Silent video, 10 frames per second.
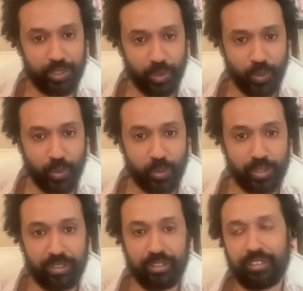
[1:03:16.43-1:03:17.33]
So
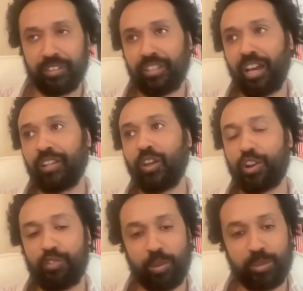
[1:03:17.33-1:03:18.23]
a lot
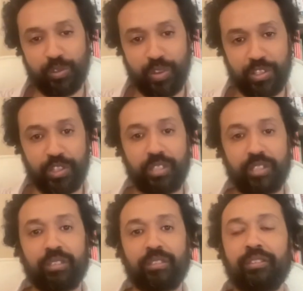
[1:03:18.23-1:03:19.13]
of
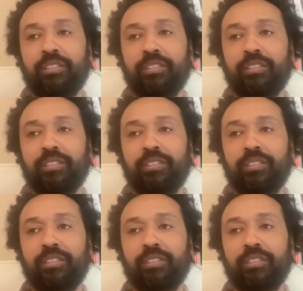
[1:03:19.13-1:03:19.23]
observation